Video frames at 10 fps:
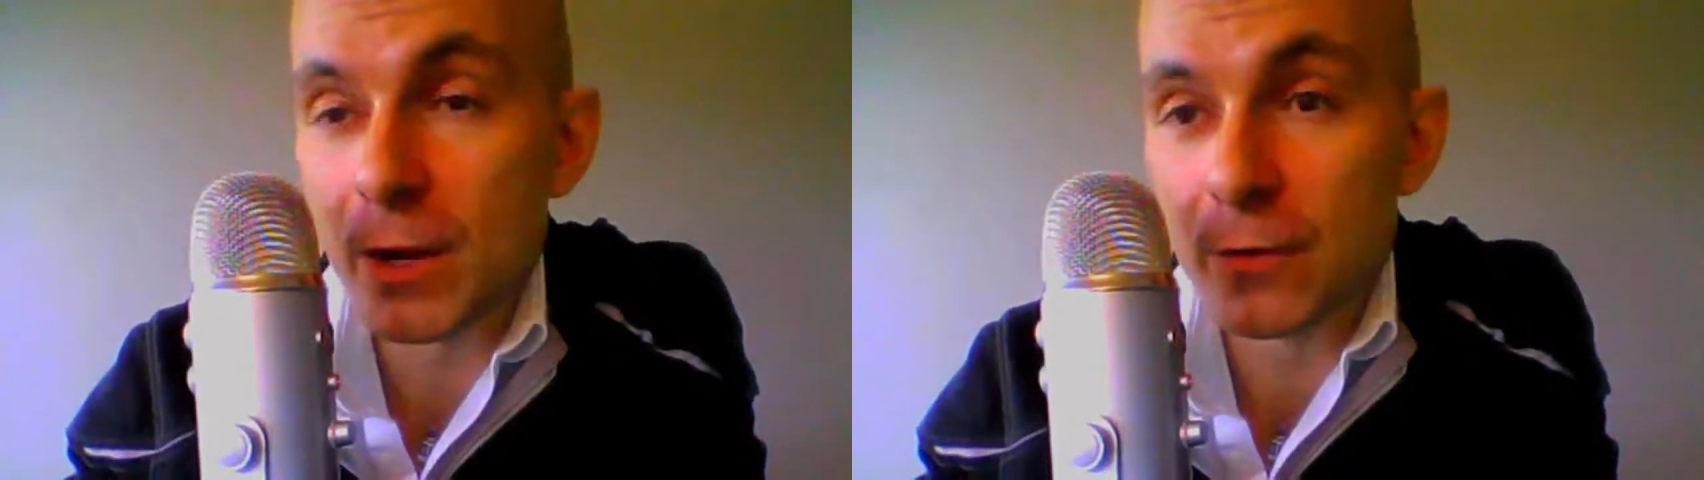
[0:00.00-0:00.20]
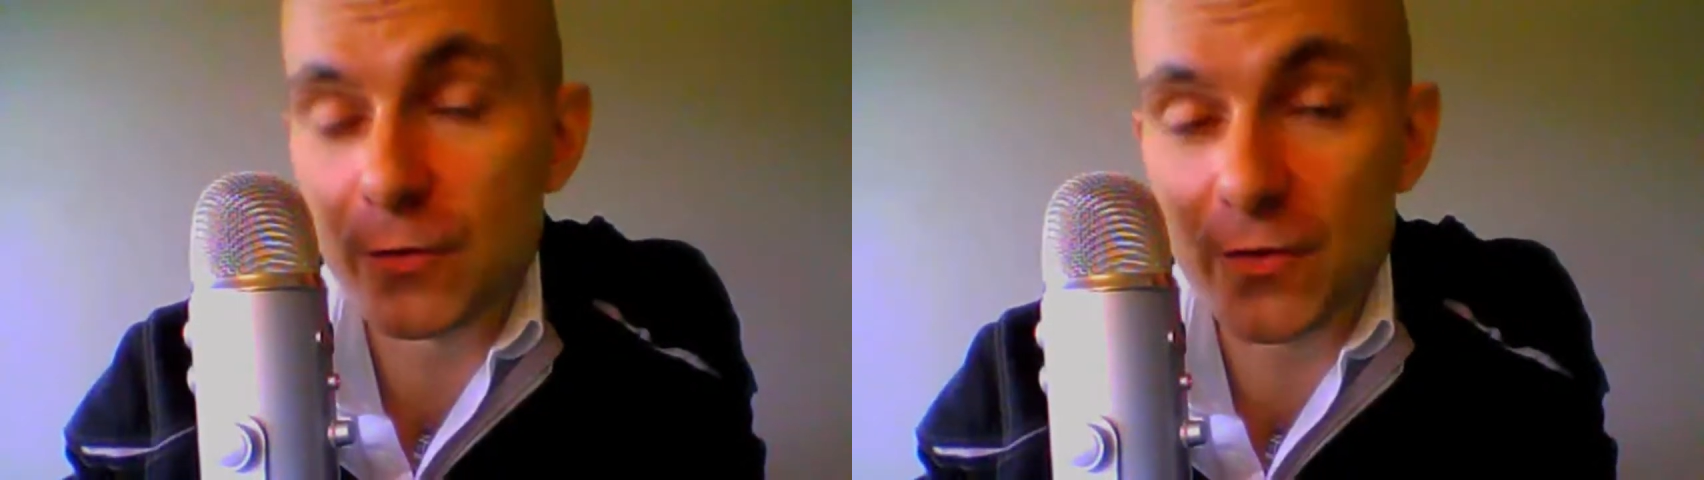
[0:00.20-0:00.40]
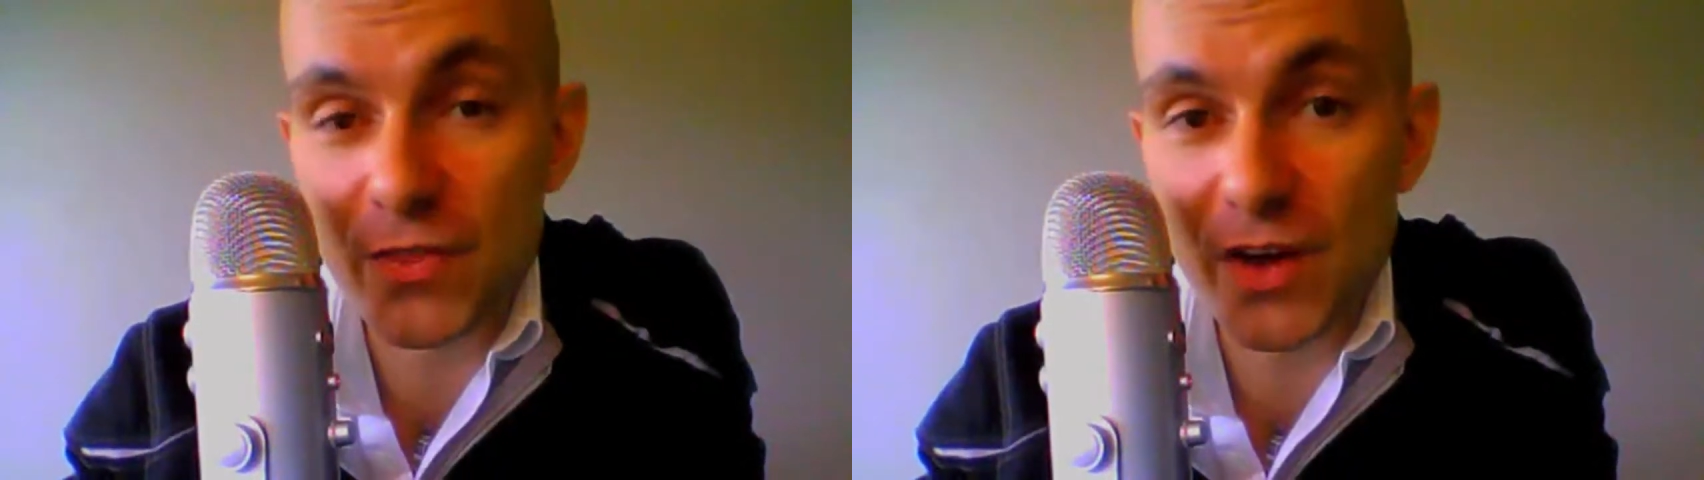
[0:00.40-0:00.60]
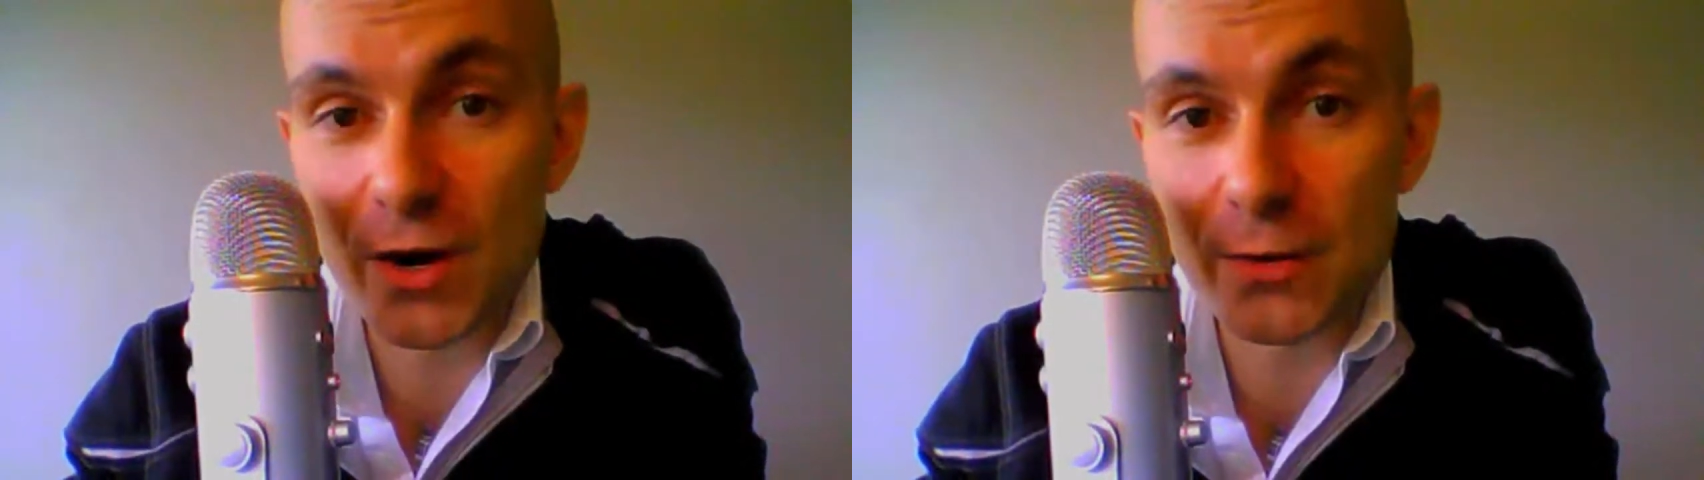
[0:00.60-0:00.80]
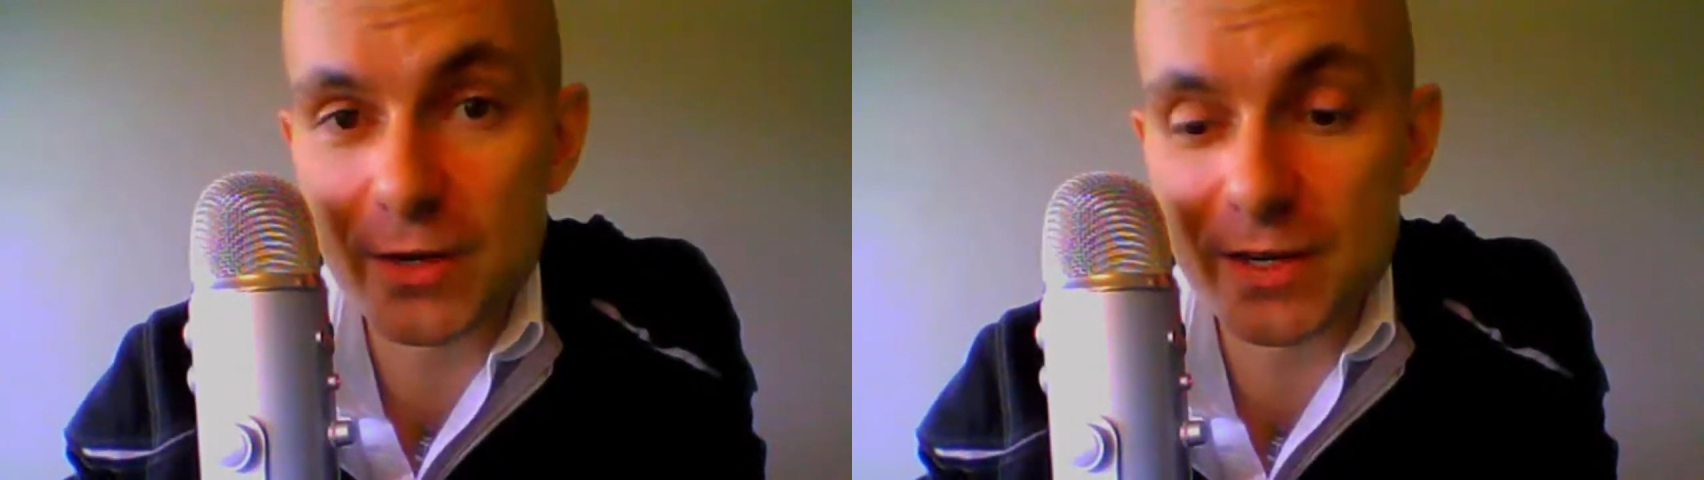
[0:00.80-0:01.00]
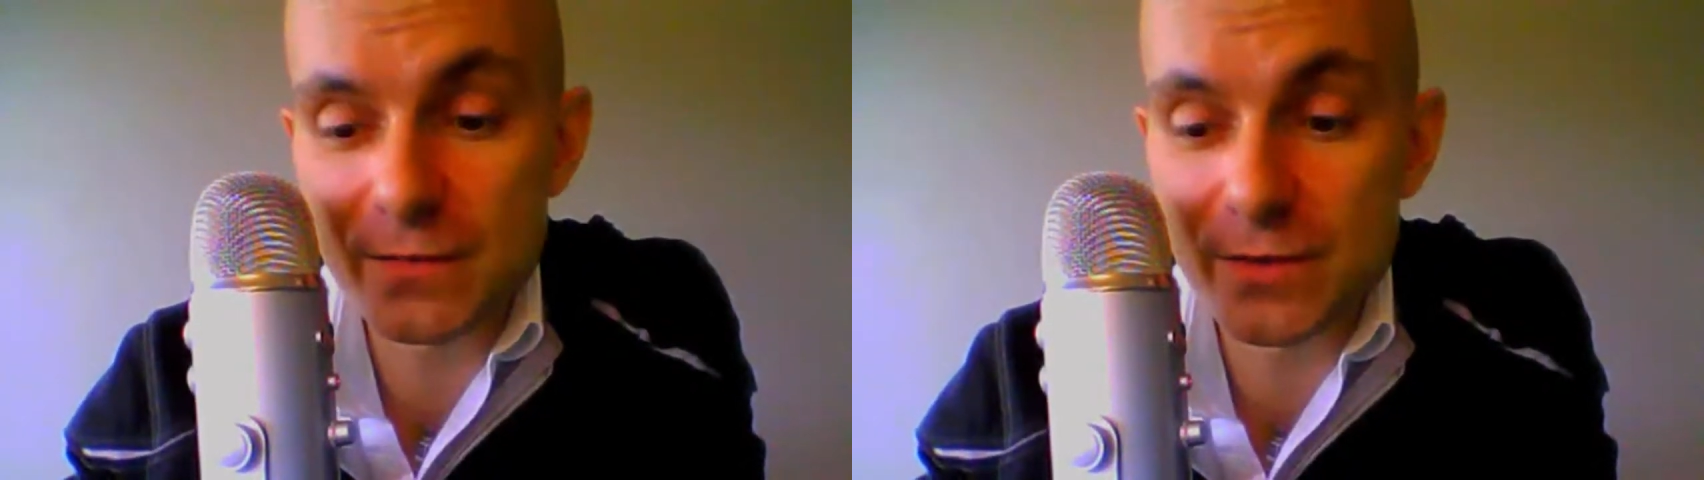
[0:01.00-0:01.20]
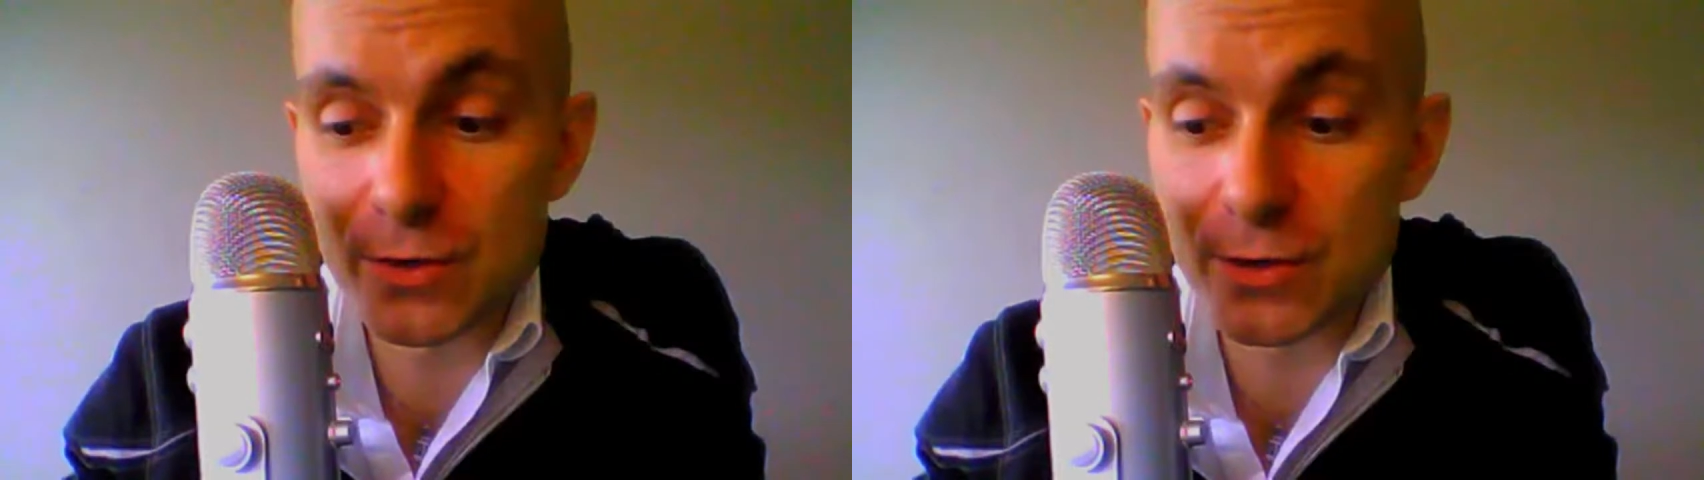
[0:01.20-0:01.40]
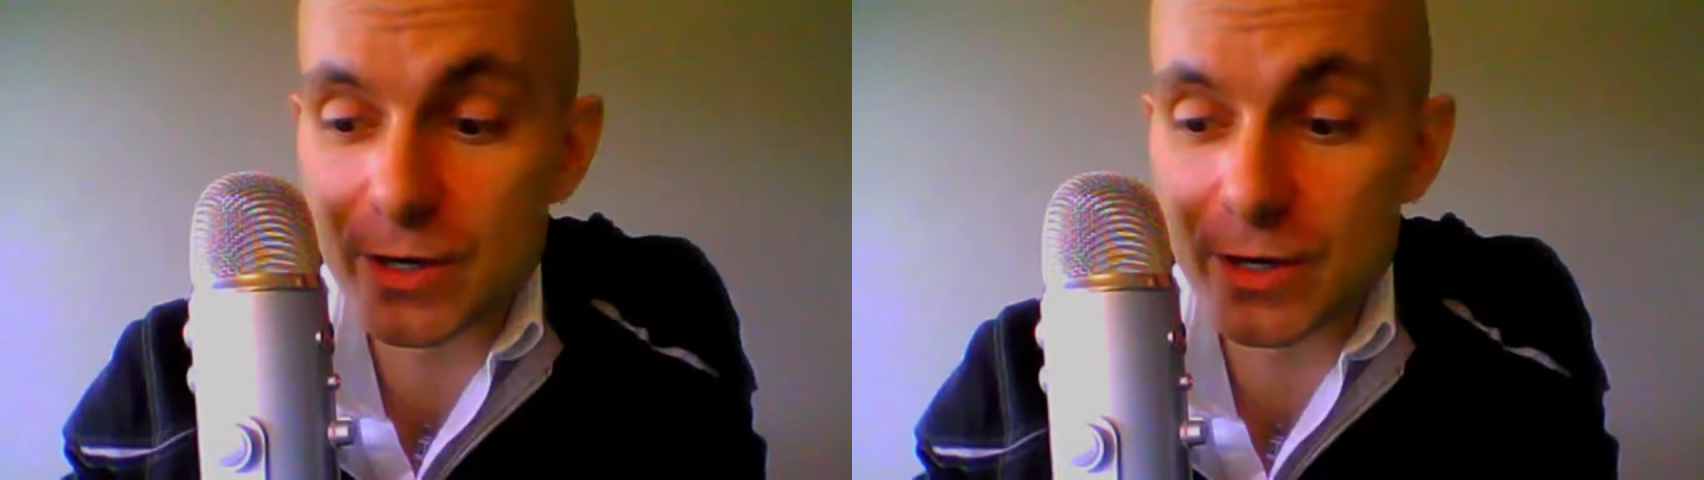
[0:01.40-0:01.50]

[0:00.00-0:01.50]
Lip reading: For thyroid, if you're